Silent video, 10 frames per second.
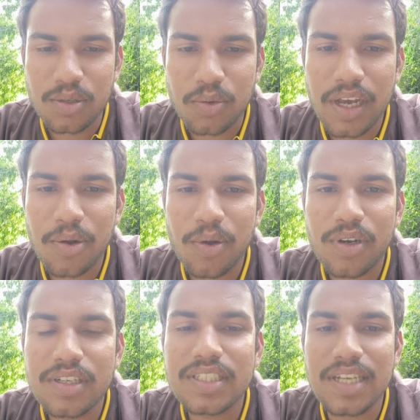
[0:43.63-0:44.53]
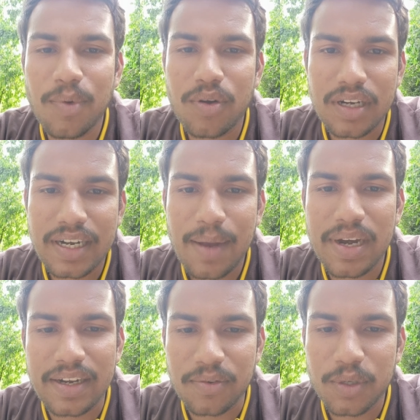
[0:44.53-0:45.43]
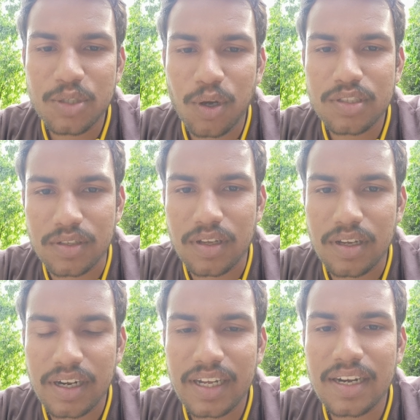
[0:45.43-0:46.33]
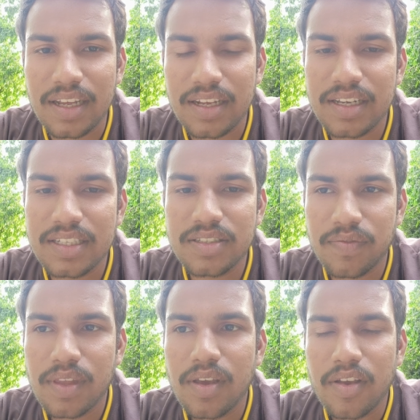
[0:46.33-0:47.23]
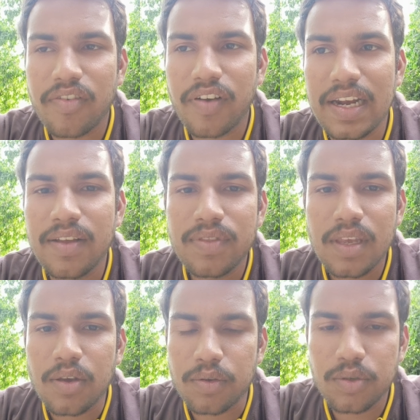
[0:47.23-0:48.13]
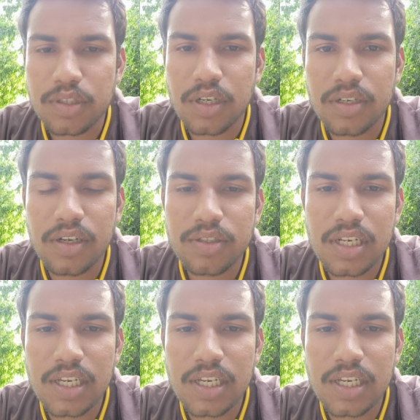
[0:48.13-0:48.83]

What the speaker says: we are going to discuss about a tablet which was written in his file, which was continuously